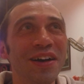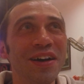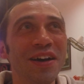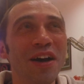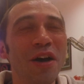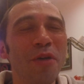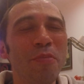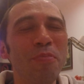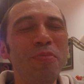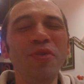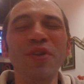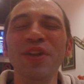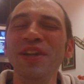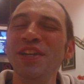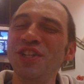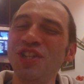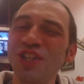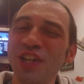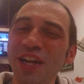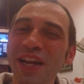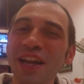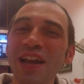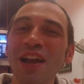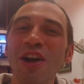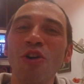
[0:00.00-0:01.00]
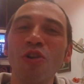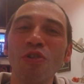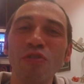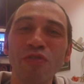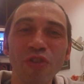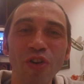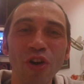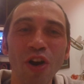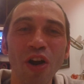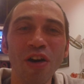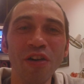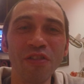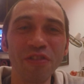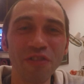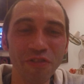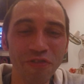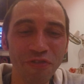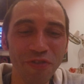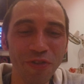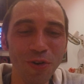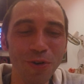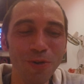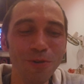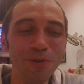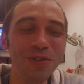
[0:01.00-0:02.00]
appreciate over other
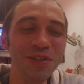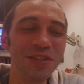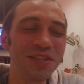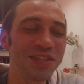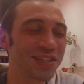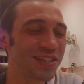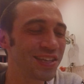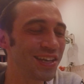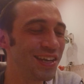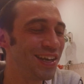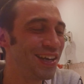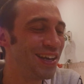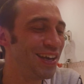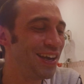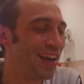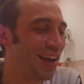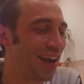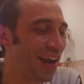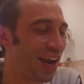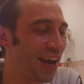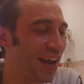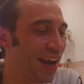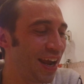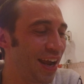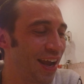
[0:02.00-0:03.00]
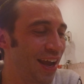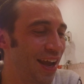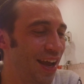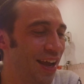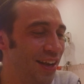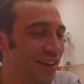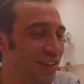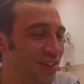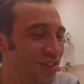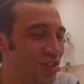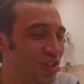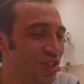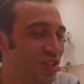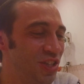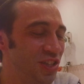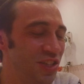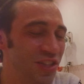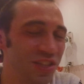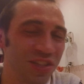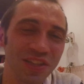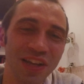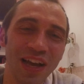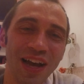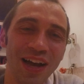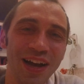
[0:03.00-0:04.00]
foods, and
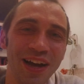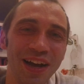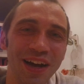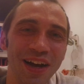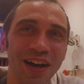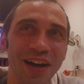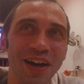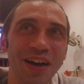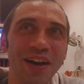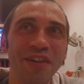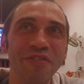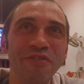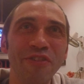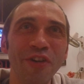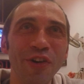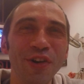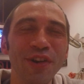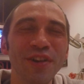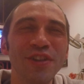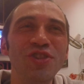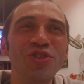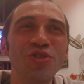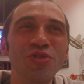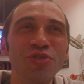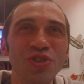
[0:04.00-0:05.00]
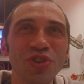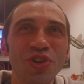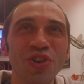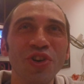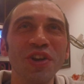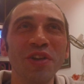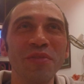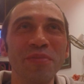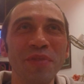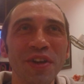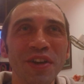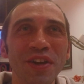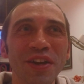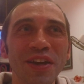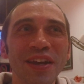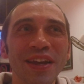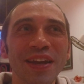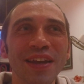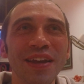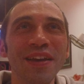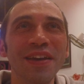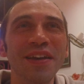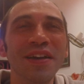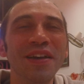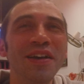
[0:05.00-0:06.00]
she's very attuned to cooking
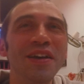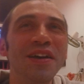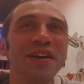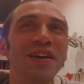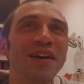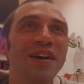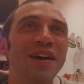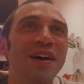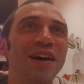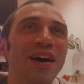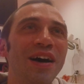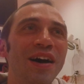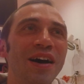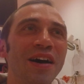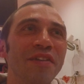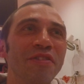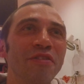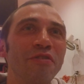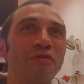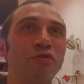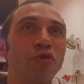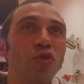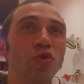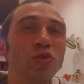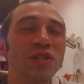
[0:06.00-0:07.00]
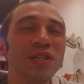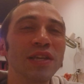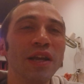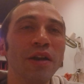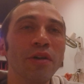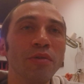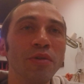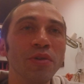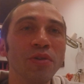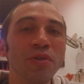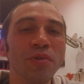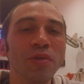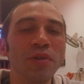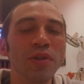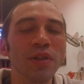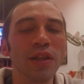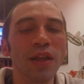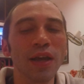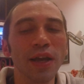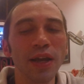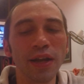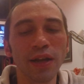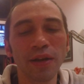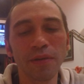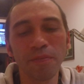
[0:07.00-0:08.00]
me the foods that I really, really
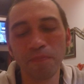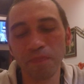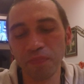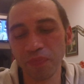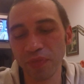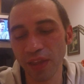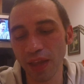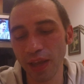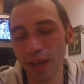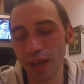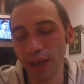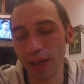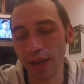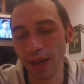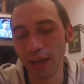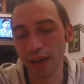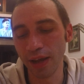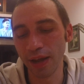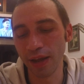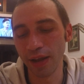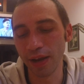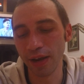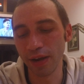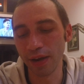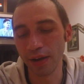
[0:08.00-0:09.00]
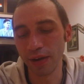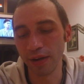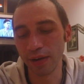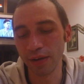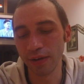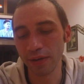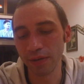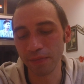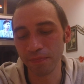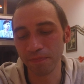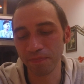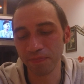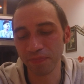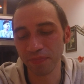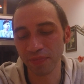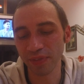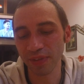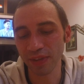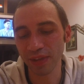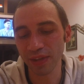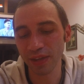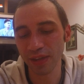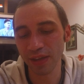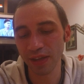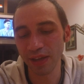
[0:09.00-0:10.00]
like,
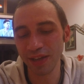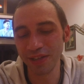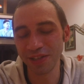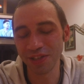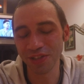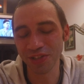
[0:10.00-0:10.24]
and it's